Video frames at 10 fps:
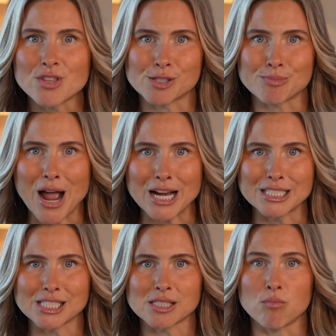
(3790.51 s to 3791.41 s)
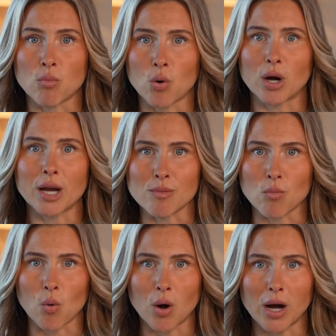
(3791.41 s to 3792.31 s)
this practice more and
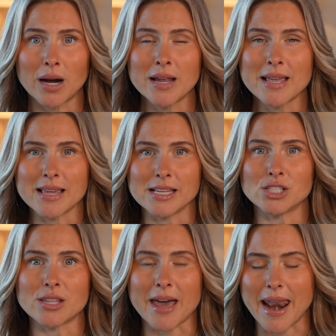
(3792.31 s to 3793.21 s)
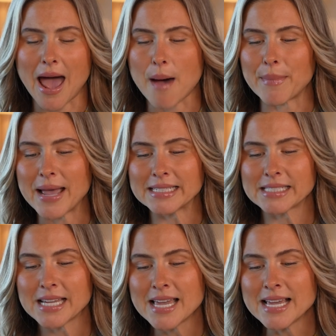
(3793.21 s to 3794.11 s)
more into that habit?